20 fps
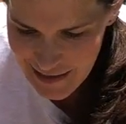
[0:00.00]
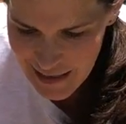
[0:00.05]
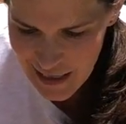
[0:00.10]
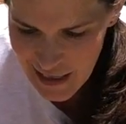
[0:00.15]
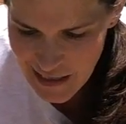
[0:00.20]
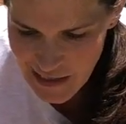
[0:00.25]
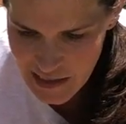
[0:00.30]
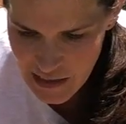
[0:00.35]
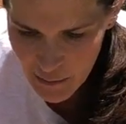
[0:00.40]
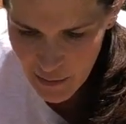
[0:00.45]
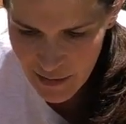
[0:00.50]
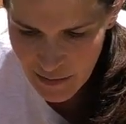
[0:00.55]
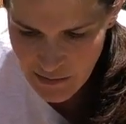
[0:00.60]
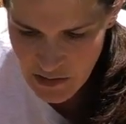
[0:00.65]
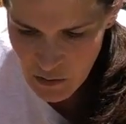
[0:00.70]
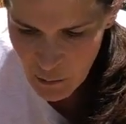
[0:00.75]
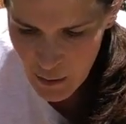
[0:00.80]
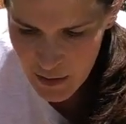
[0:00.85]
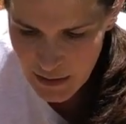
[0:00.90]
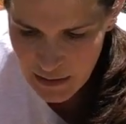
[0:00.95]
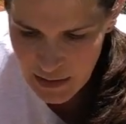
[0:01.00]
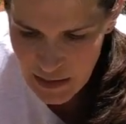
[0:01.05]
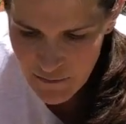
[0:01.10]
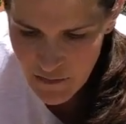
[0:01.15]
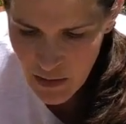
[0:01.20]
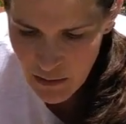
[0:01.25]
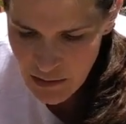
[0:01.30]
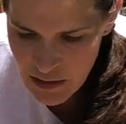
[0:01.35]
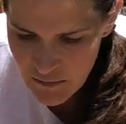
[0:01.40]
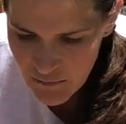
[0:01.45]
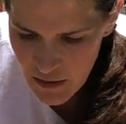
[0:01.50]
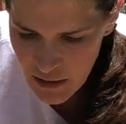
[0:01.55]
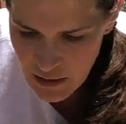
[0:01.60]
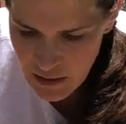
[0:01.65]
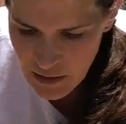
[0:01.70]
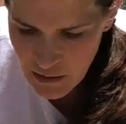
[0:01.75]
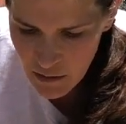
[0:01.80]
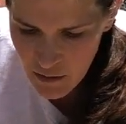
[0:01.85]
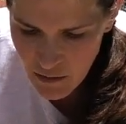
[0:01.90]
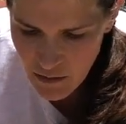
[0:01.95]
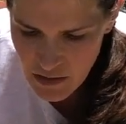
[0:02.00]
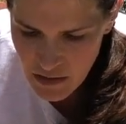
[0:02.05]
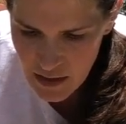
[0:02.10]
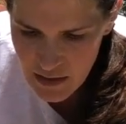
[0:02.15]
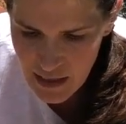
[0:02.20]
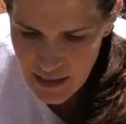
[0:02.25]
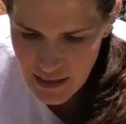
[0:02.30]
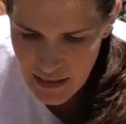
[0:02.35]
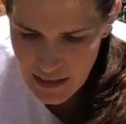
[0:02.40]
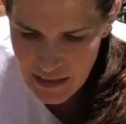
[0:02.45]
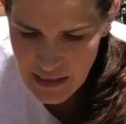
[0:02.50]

So I also want to leave those fairly long so they can